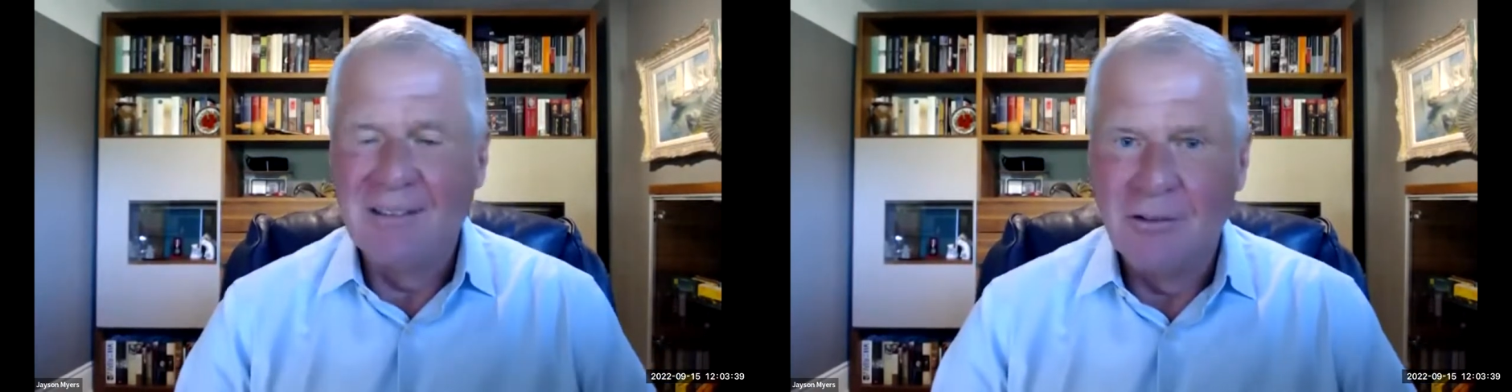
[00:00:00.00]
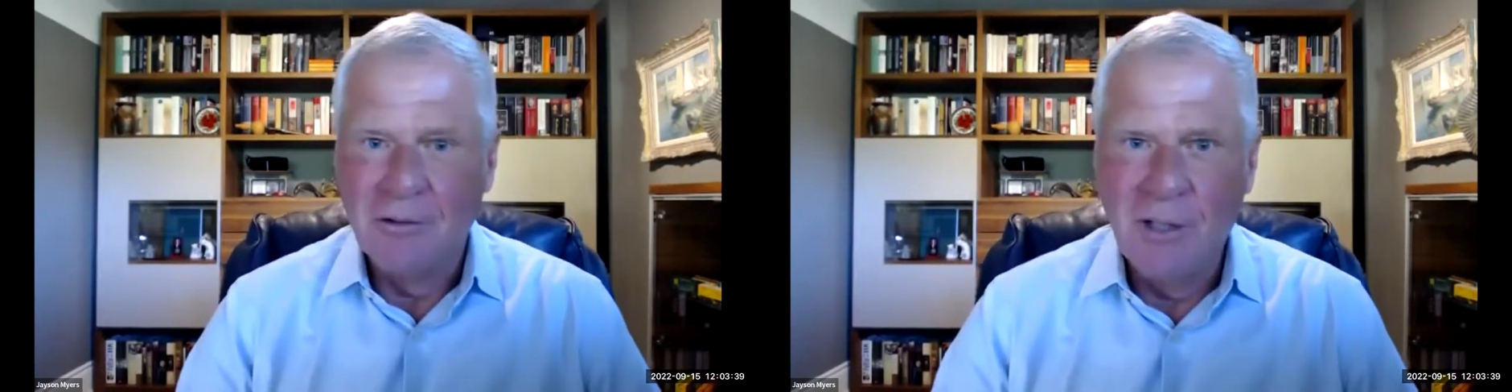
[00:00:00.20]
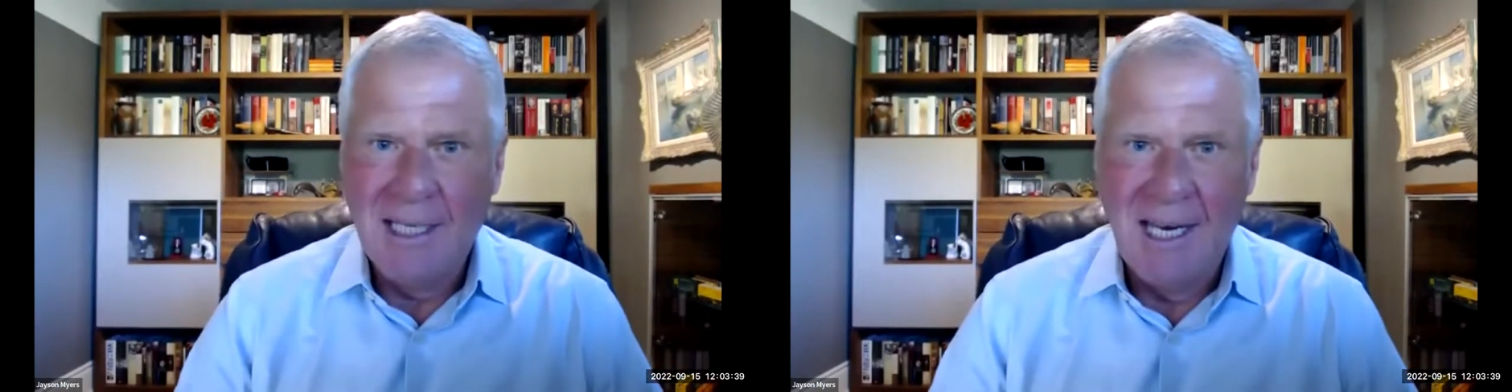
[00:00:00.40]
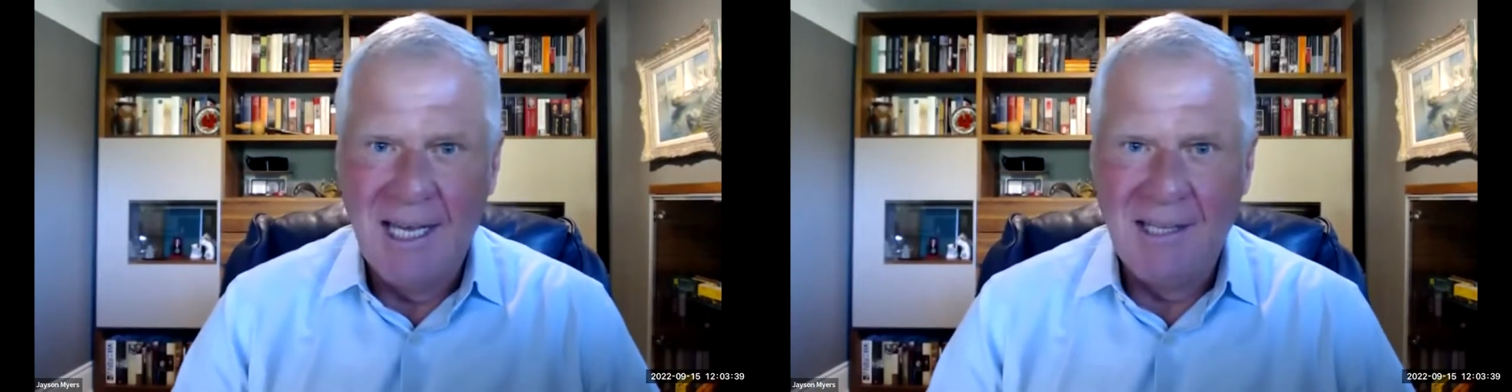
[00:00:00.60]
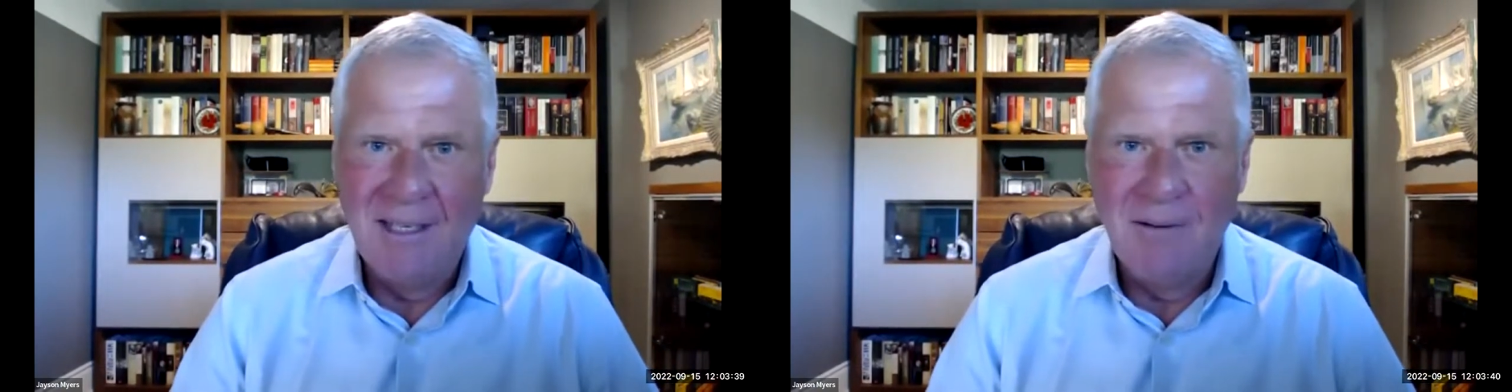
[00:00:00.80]
Really
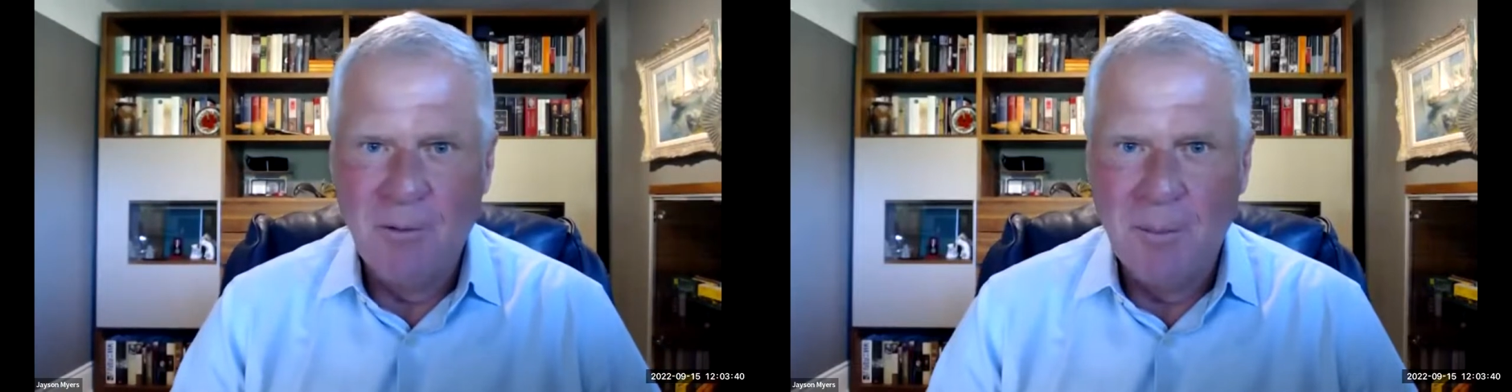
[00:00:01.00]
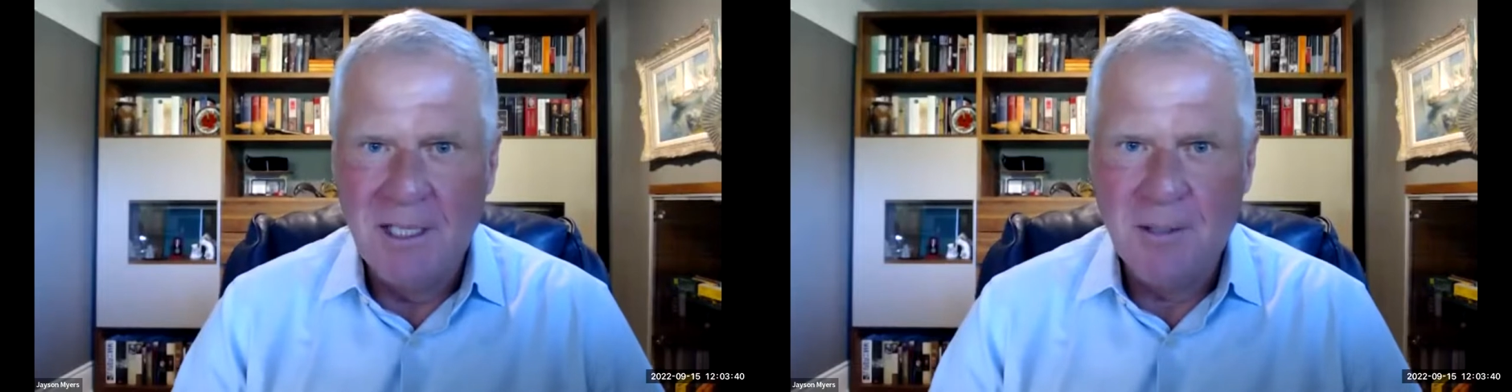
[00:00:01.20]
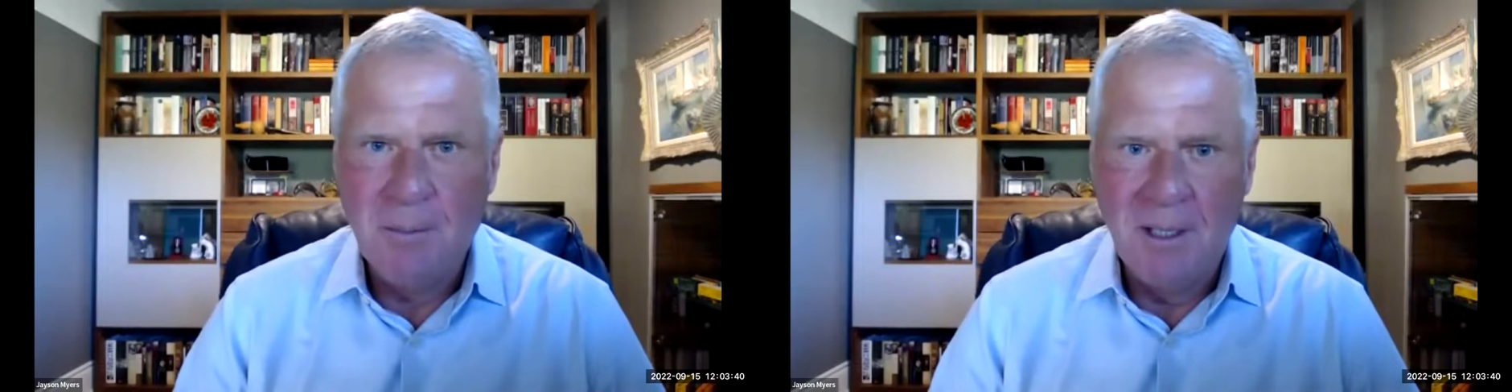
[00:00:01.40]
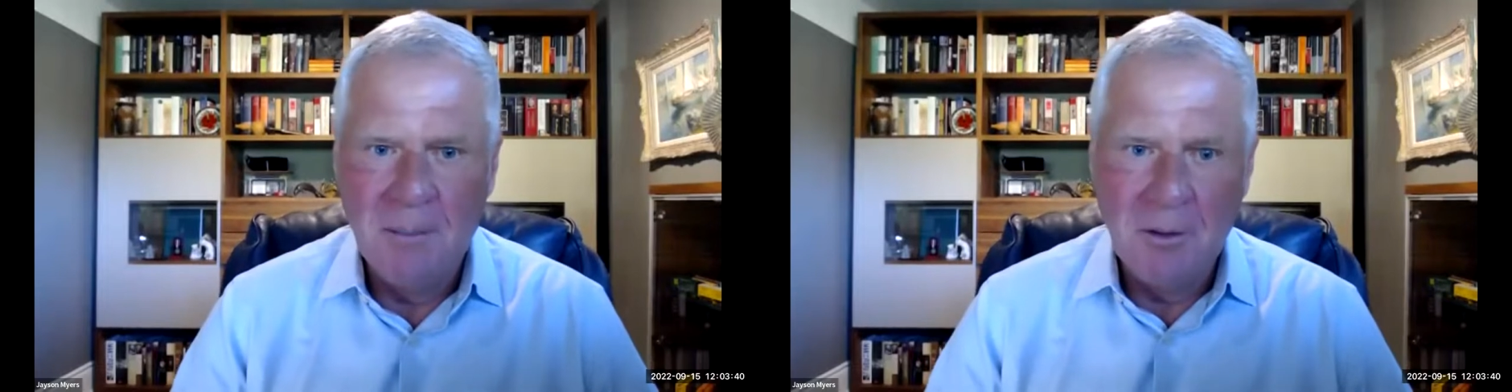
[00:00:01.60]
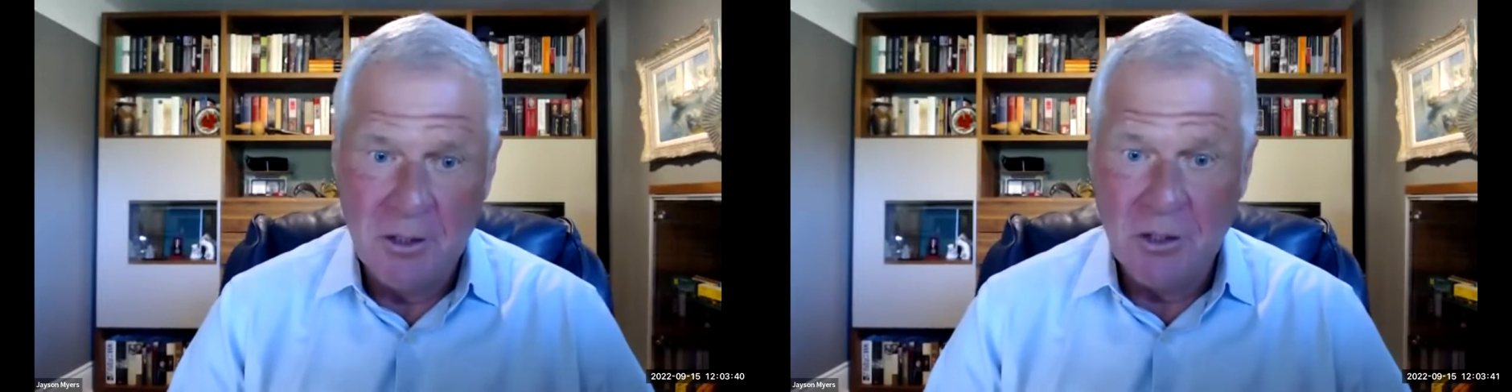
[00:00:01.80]
glad that everybody has been
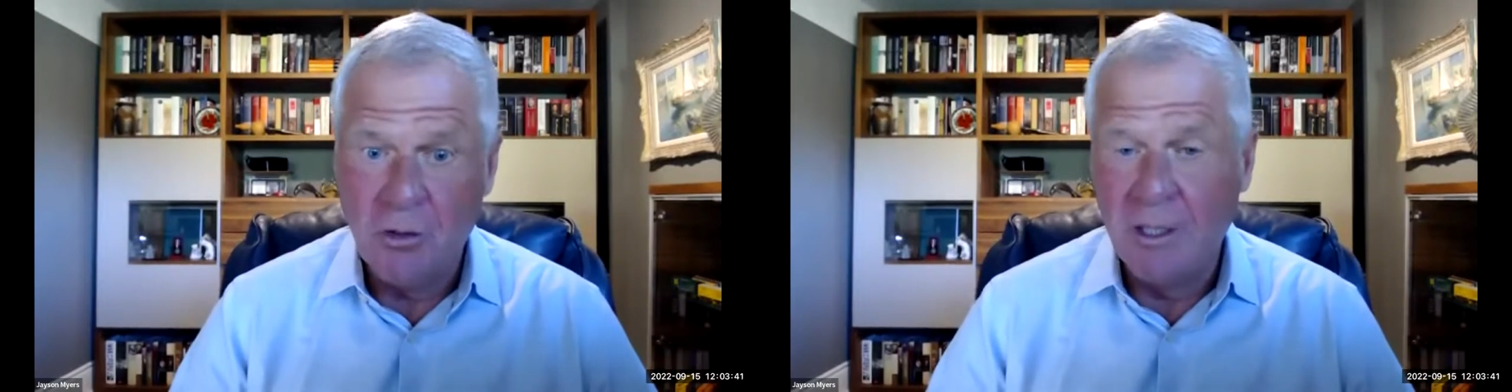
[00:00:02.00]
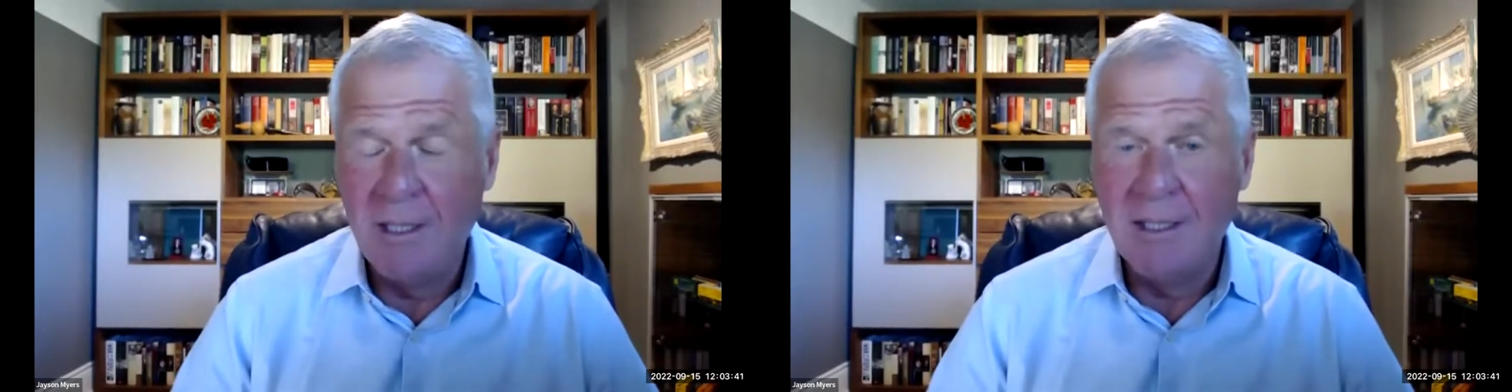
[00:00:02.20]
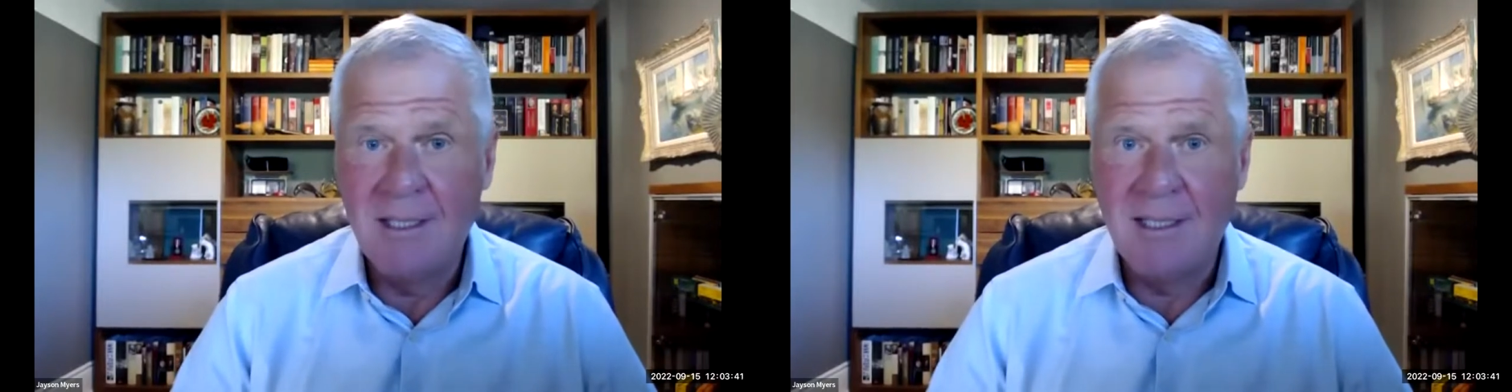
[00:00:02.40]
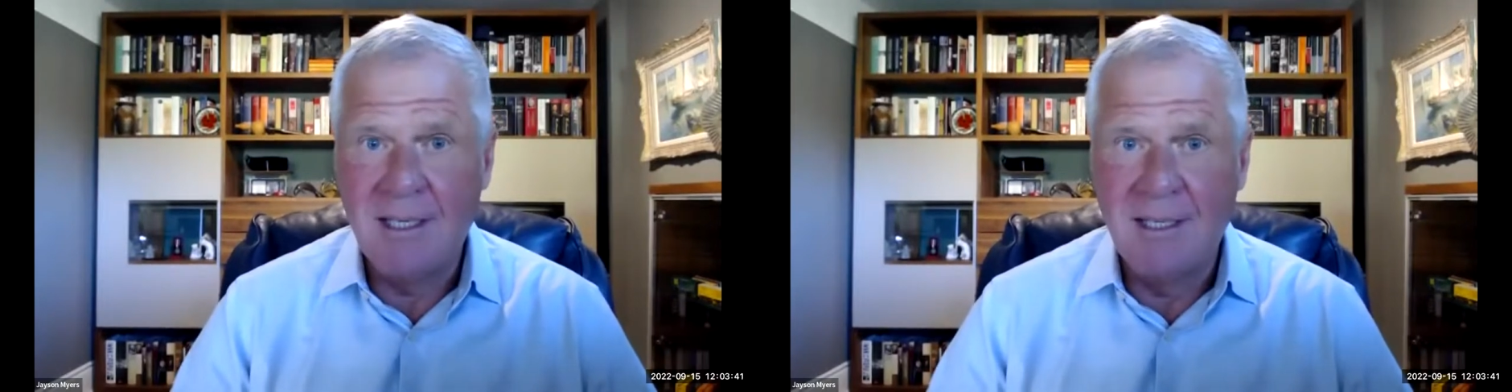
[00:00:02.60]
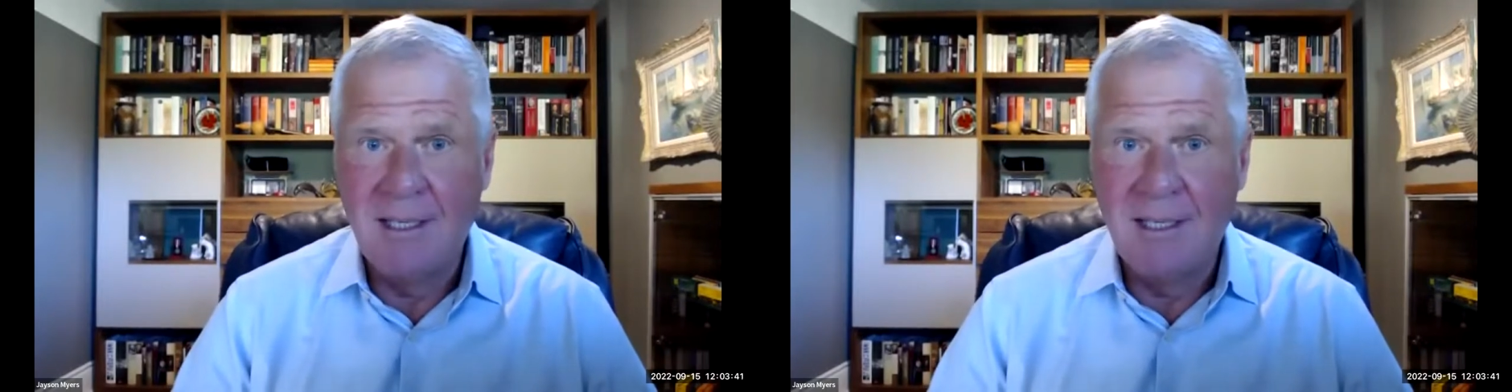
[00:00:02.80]
able to join us